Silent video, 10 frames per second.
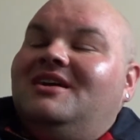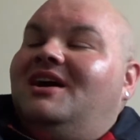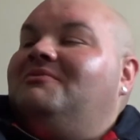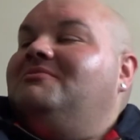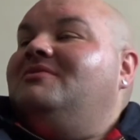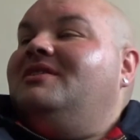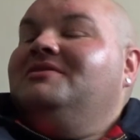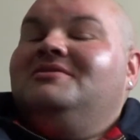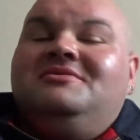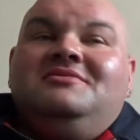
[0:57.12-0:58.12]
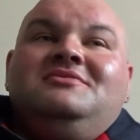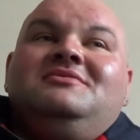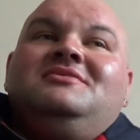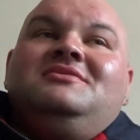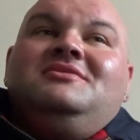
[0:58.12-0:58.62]
haven't we?
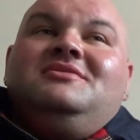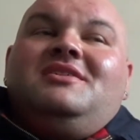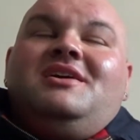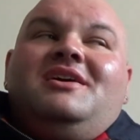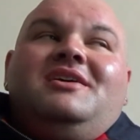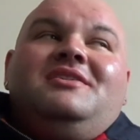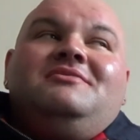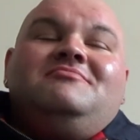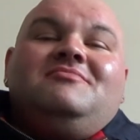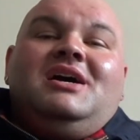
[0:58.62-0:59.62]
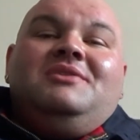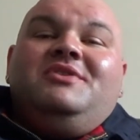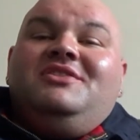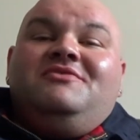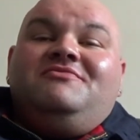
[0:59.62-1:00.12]
Yeah, and
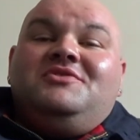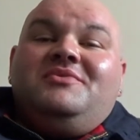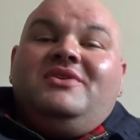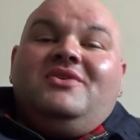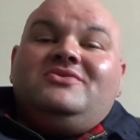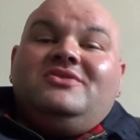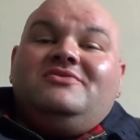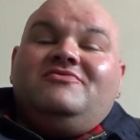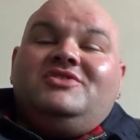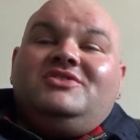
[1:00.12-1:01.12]
we love doing all the lovely